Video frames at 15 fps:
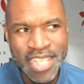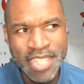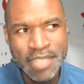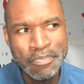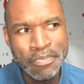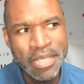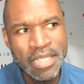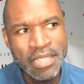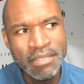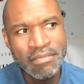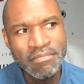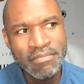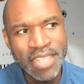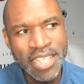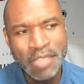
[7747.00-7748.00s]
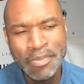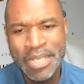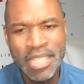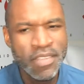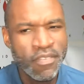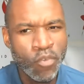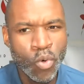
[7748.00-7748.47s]
been
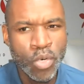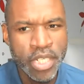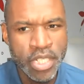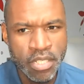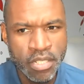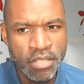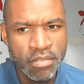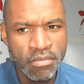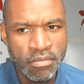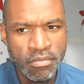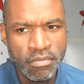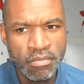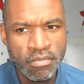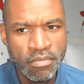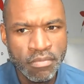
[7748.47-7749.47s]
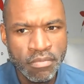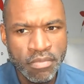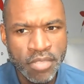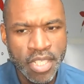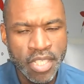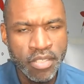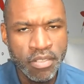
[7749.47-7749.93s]
in the 40s,
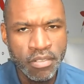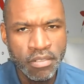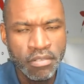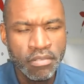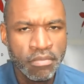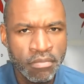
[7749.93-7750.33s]
sixer.